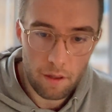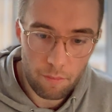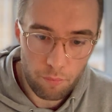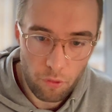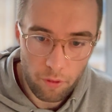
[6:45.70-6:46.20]

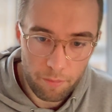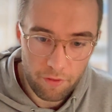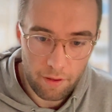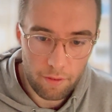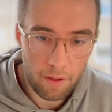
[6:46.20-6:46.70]
programs
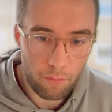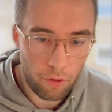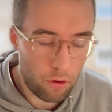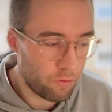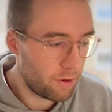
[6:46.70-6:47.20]
that will
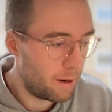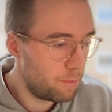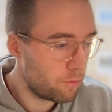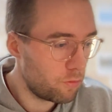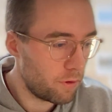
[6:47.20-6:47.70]
cause harm
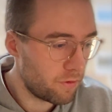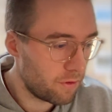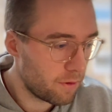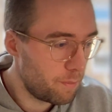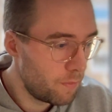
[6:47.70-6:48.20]
to the
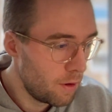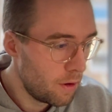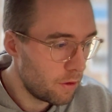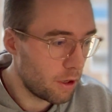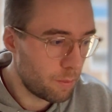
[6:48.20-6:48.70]
system,
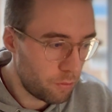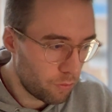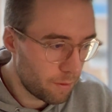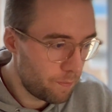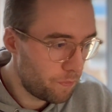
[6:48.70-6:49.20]
the computer.